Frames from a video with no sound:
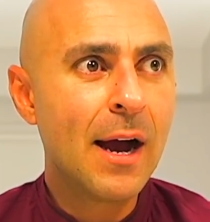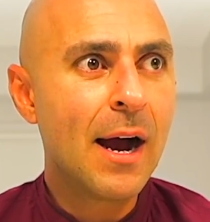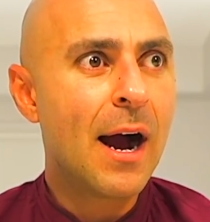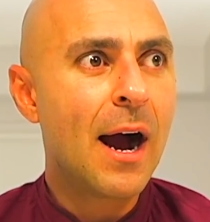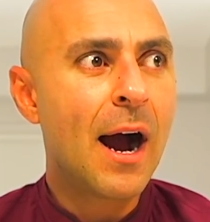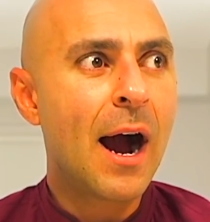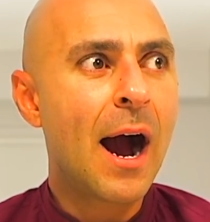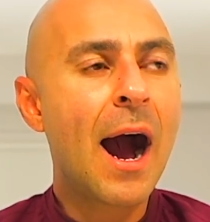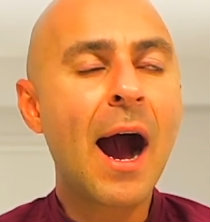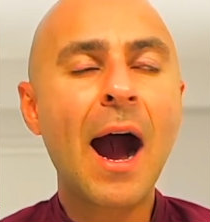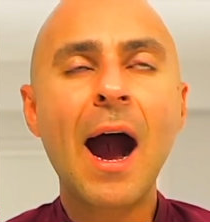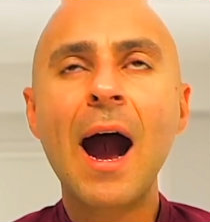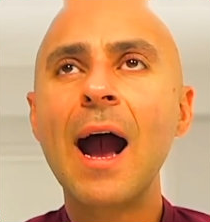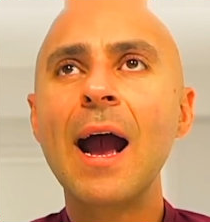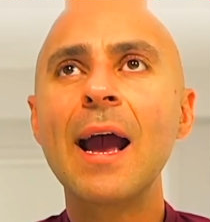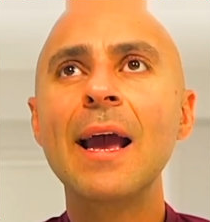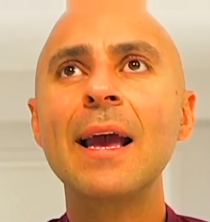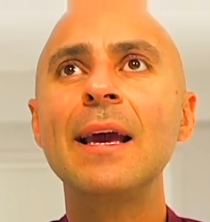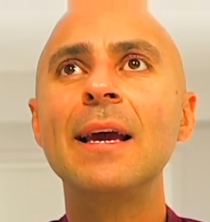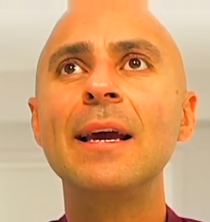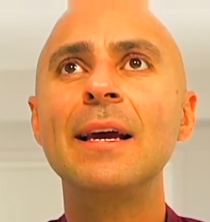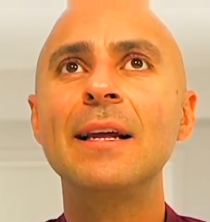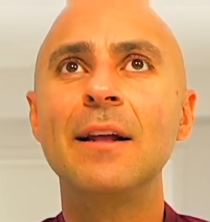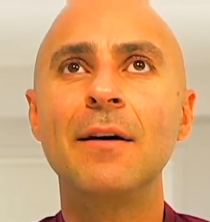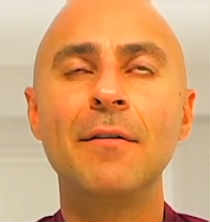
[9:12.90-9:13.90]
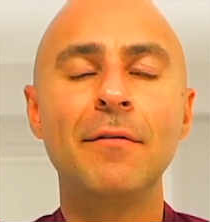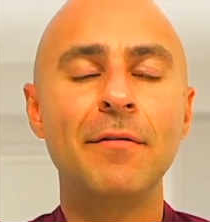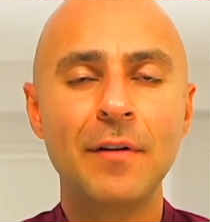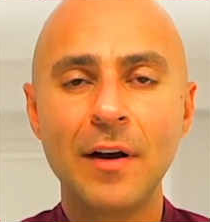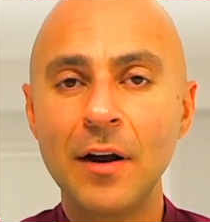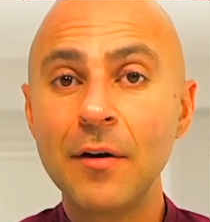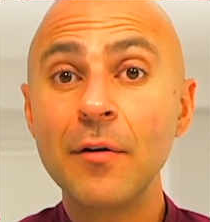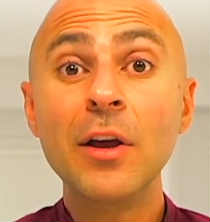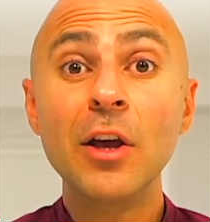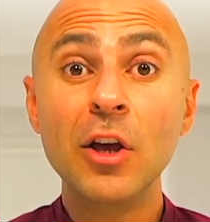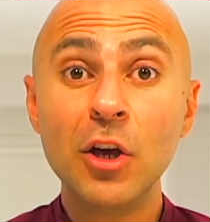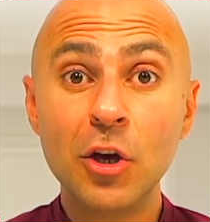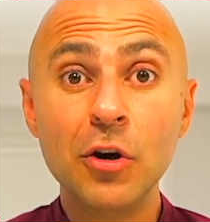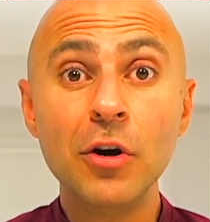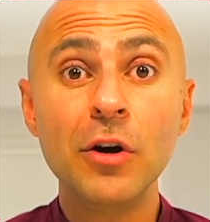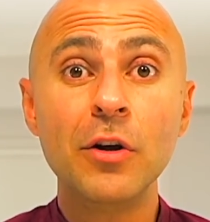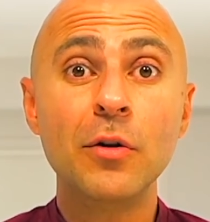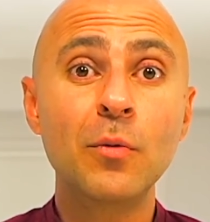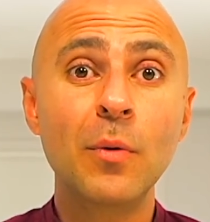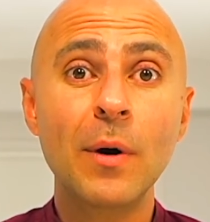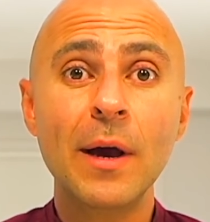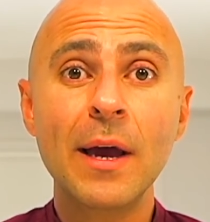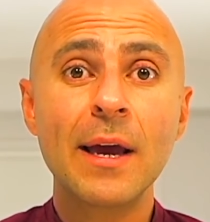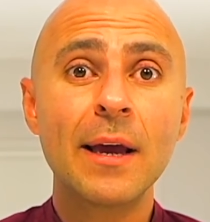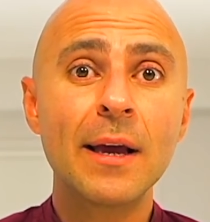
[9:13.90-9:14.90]
high in a very good
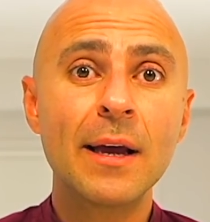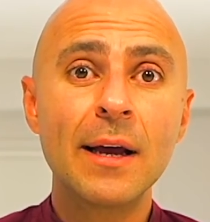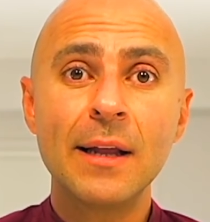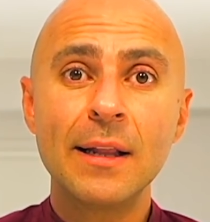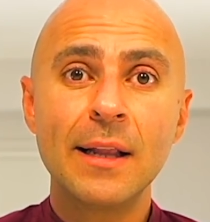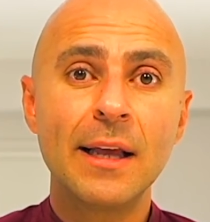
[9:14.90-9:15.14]
way,